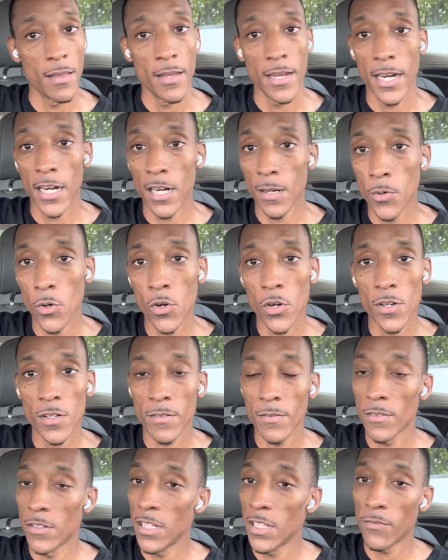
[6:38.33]
airport,
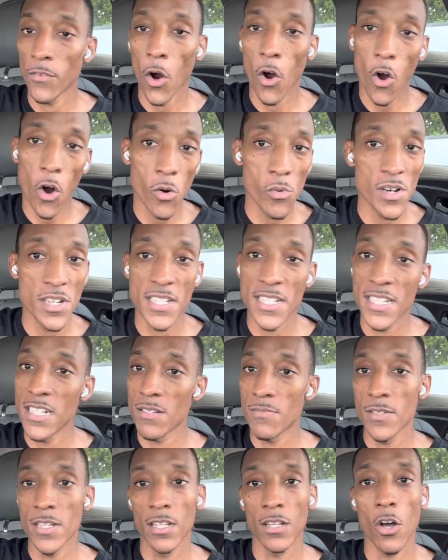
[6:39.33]
Lyft always
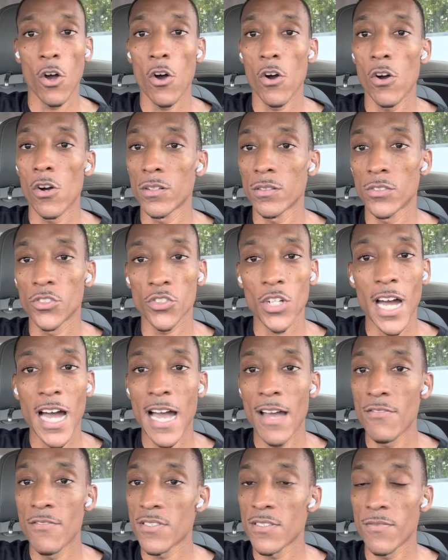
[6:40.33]
sends me long
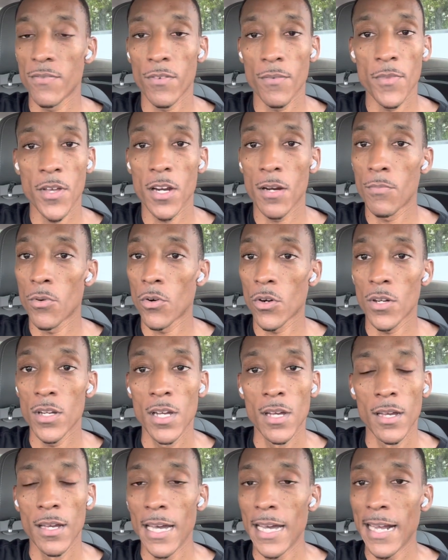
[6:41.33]
drives from the airport.
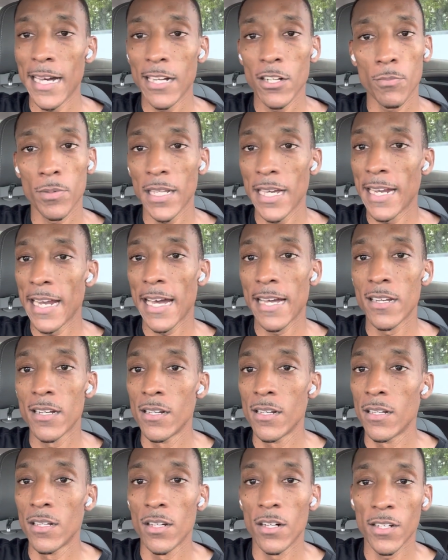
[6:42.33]
And I don't play that,
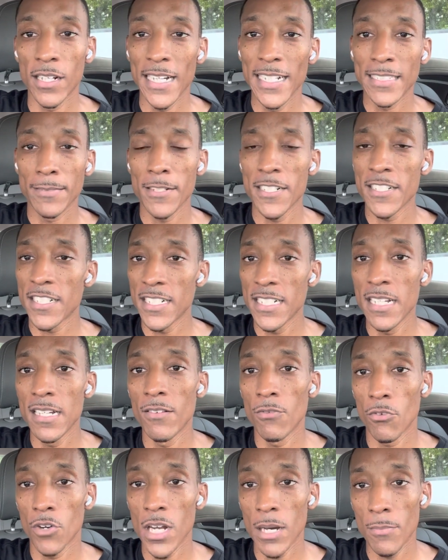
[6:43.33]
okay? Especially
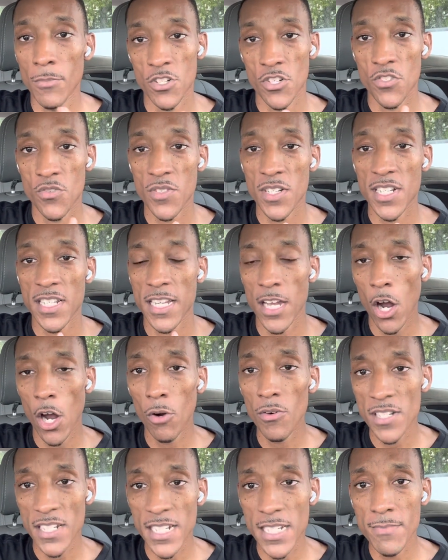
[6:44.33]
when I'm on streaks. They
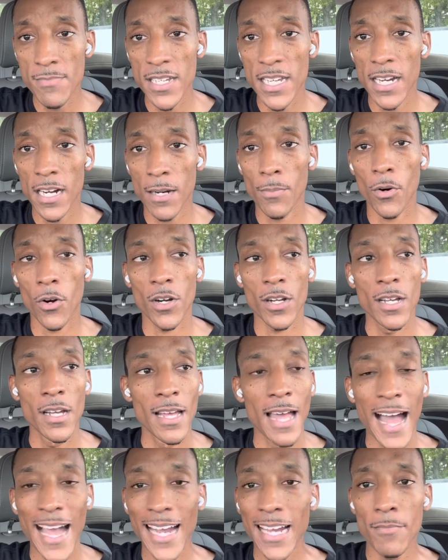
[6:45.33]
always send me airport.
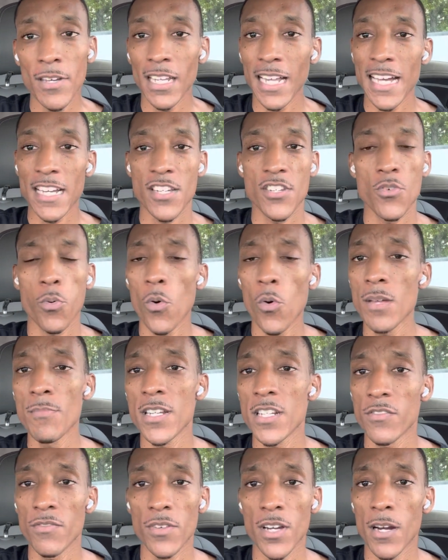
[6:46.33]
I could be like 20
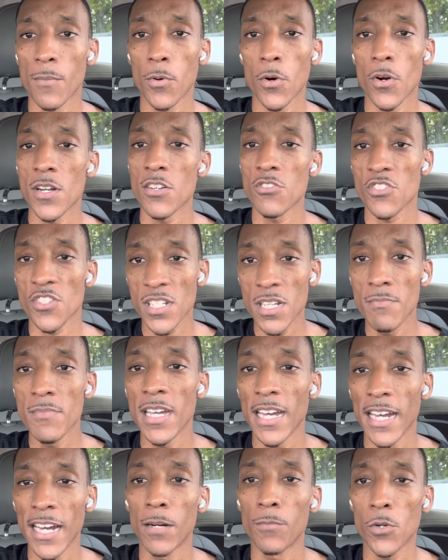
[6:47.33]
minutes from the airport. No, send me
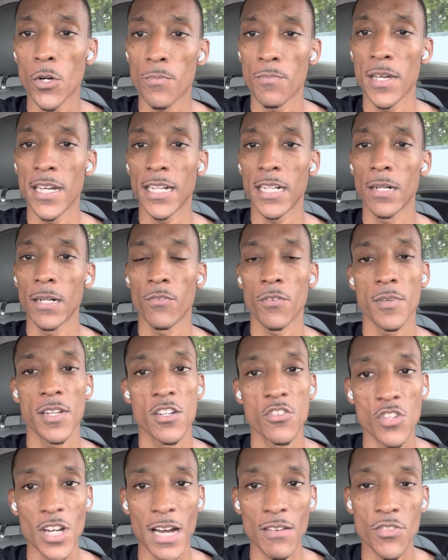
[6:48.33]
an airport pickup for me to
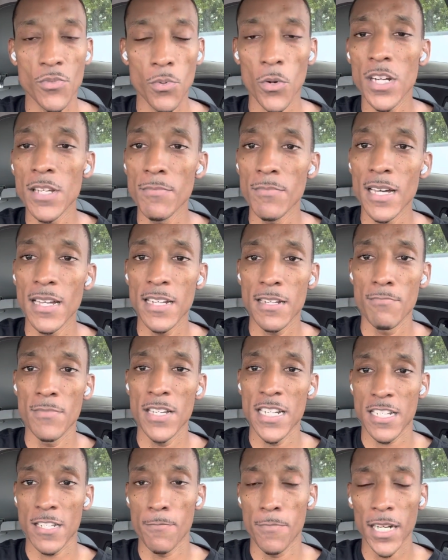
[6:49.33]
drive. 20 min
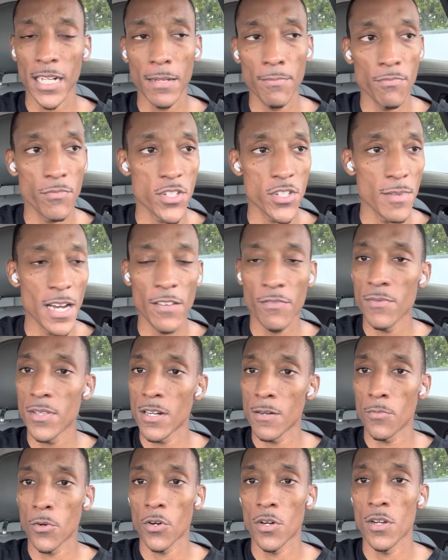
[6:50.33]
minutes to pick up somebody from the
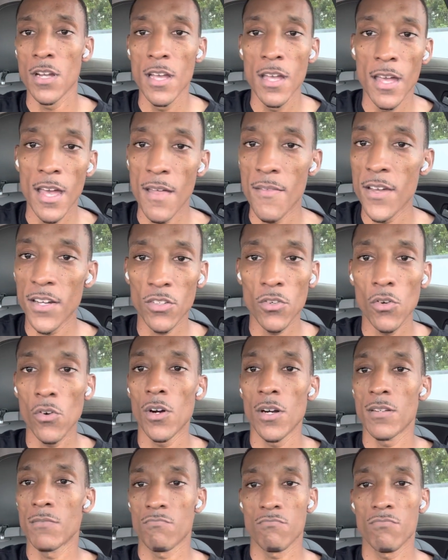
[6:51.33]
airport and then go
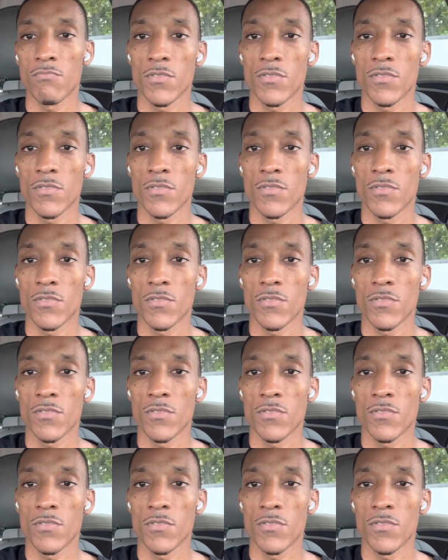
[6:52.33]
on